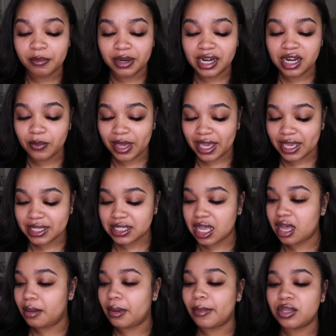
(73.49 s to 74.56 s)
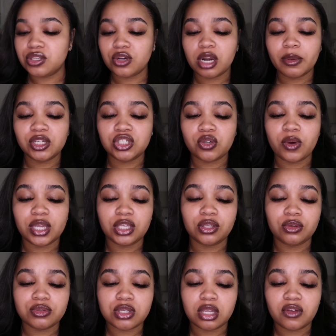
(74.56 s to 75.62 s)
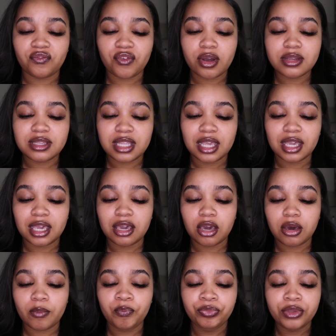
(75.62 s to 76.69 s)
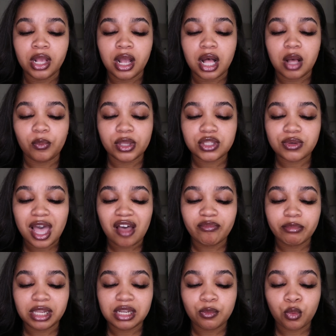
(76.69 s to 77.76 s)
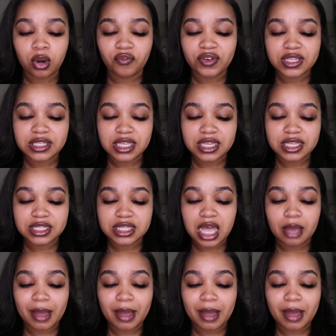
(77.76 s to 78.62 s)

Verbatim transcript: but anyways um, i'm also going to be showing you so the first thing here um, we do have Melamorphosis.